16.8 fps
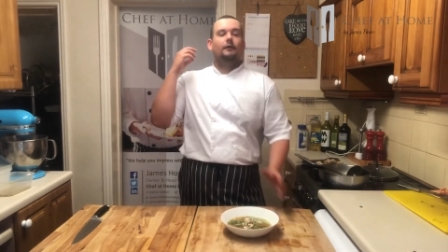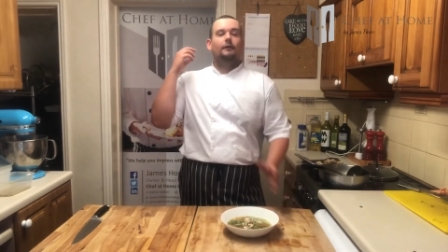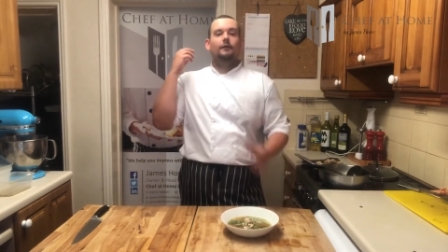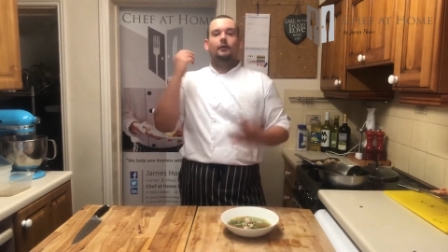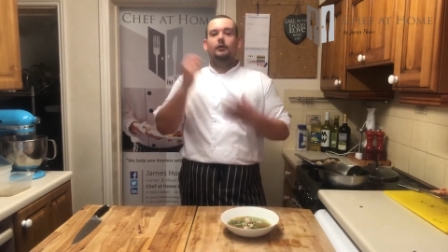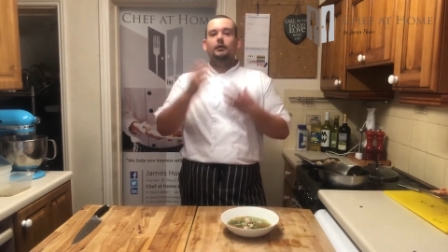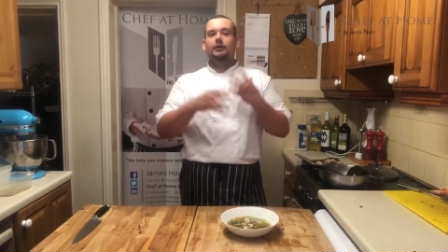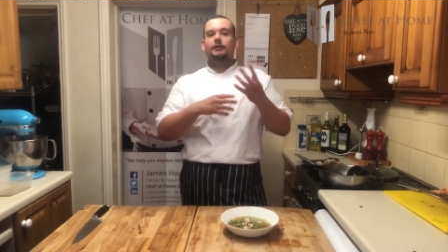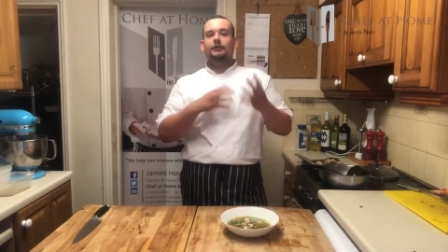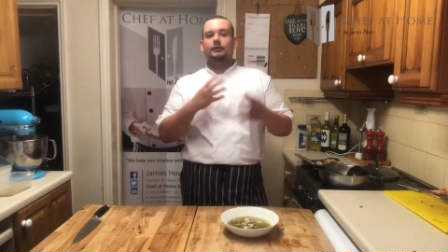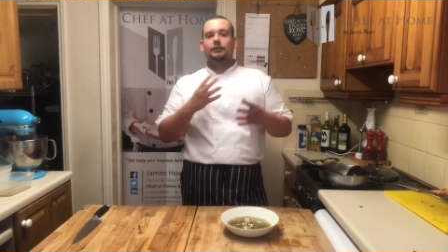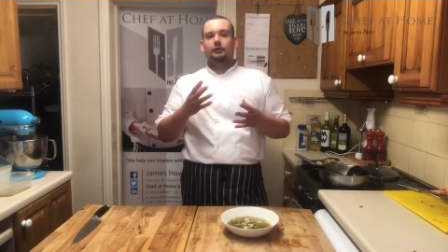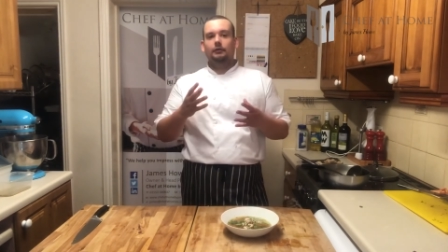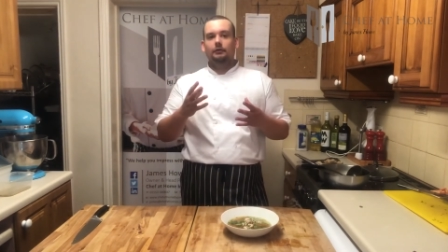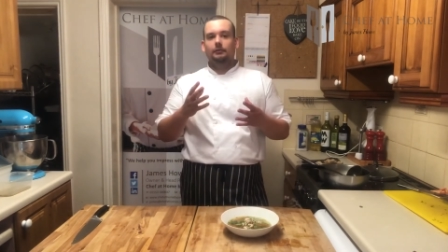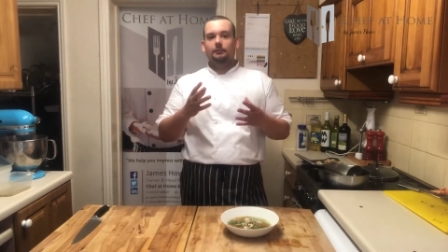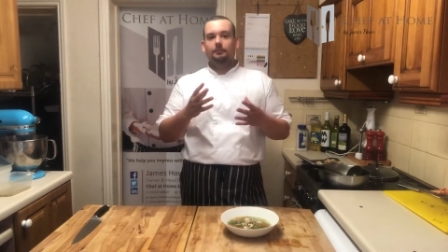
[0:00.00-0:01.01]
folding
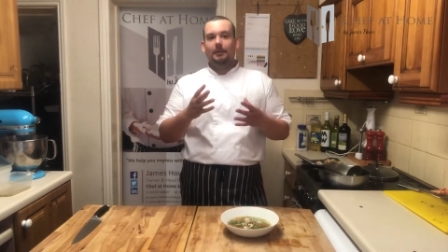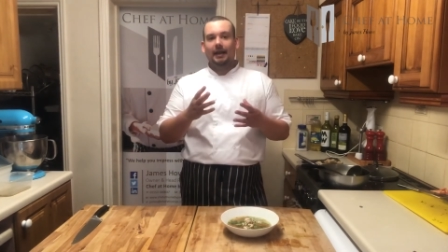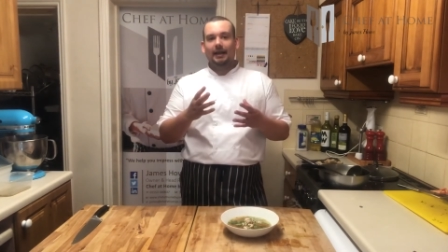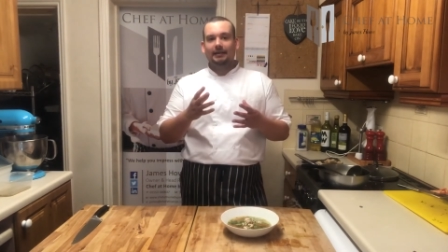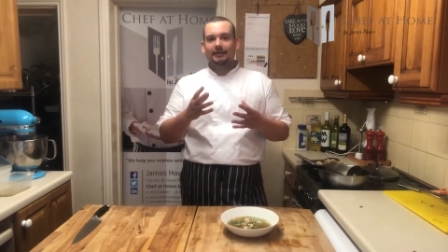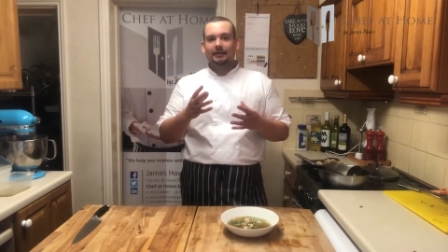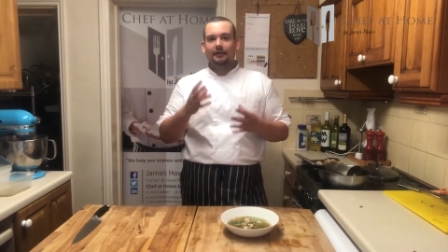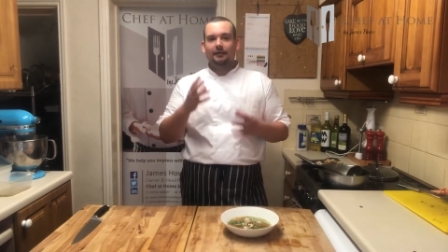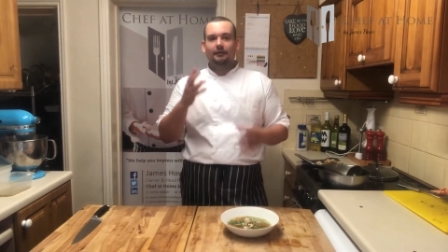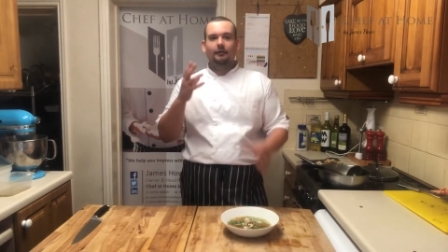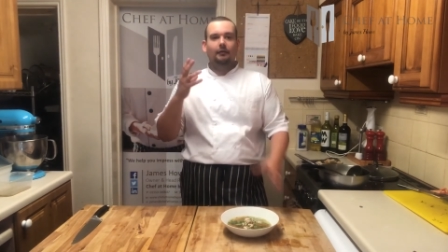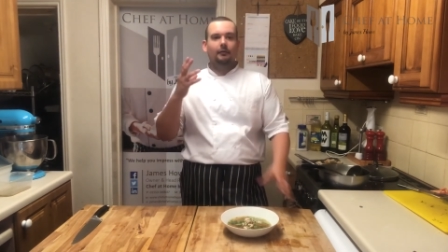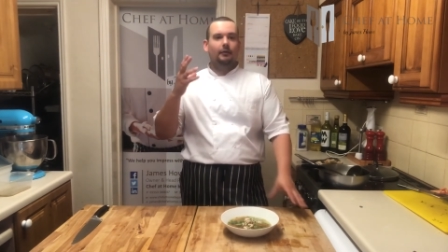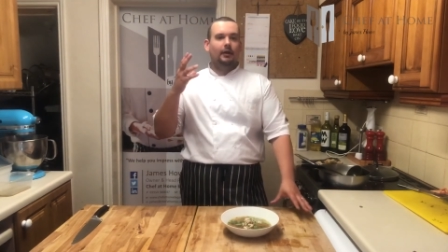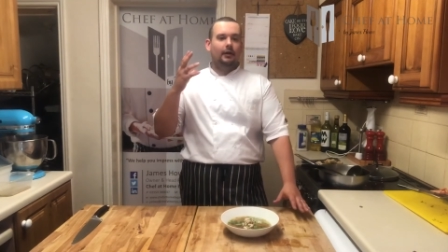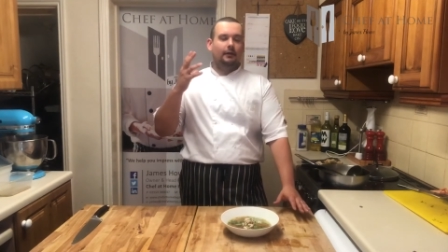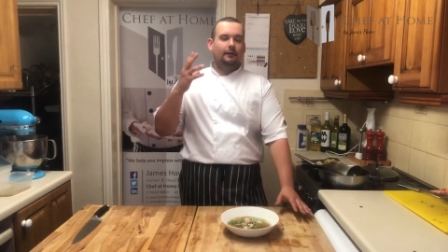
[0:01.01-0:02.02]
some pasta
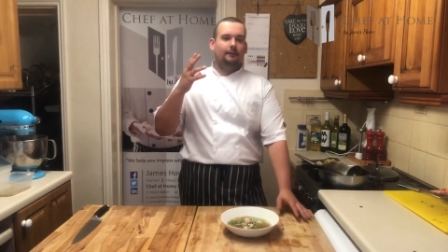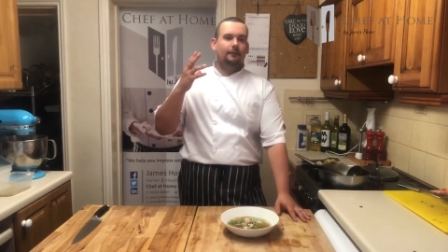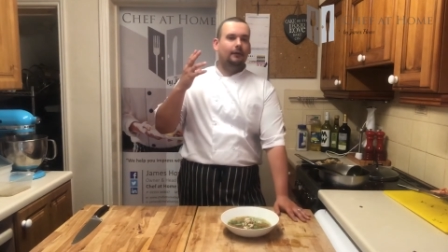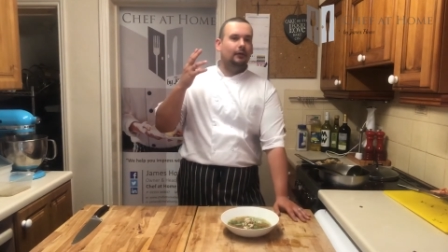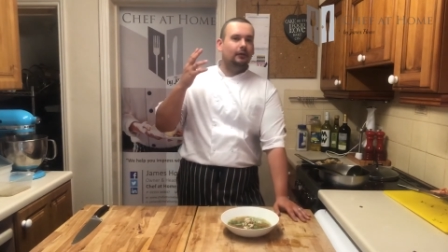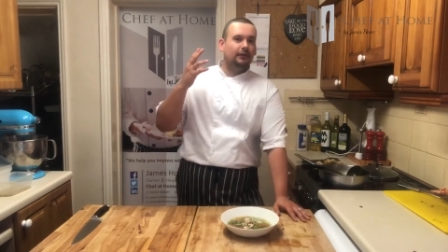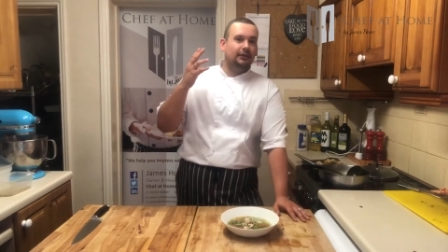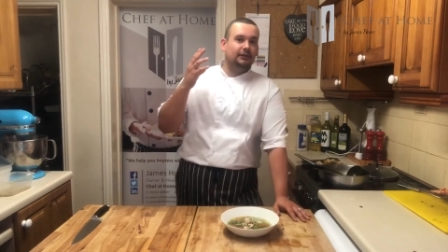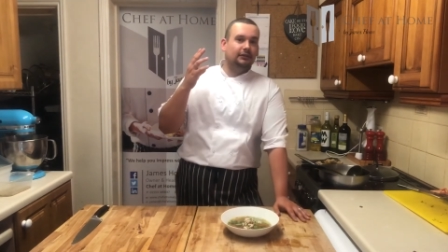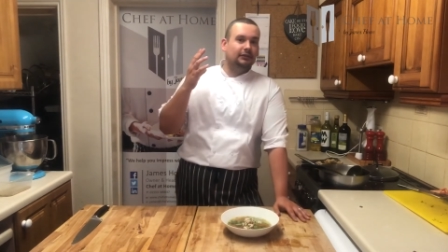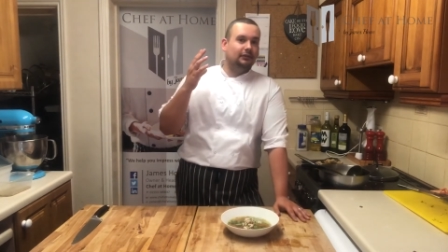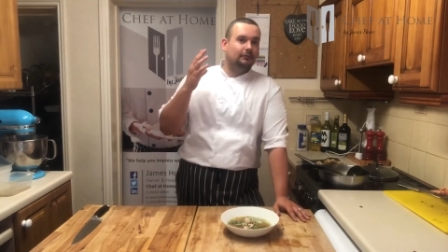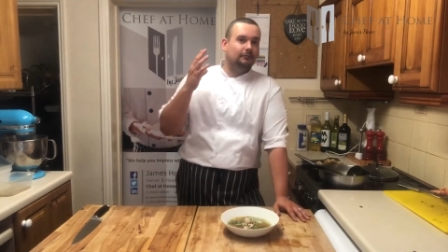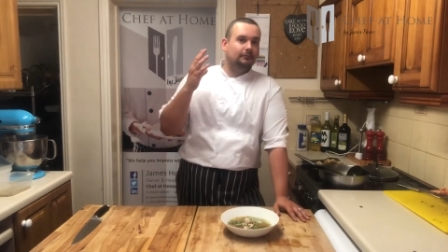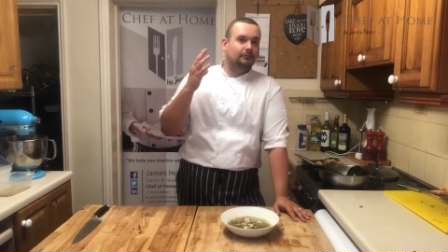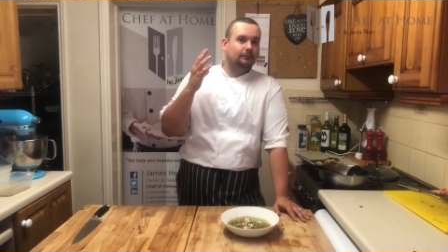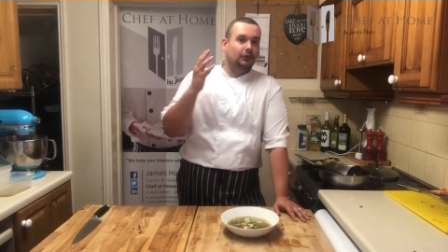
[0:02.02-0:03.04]
through it, folding some